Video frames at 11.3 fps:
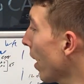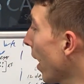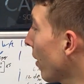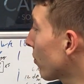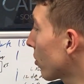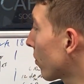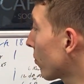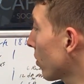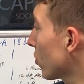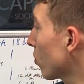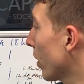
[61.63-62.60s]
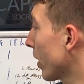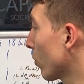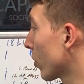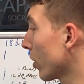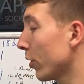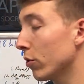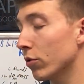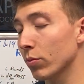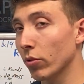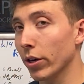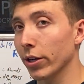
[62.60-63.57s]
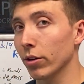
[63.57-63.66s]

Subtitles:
After our front squatting, we're gonna do some running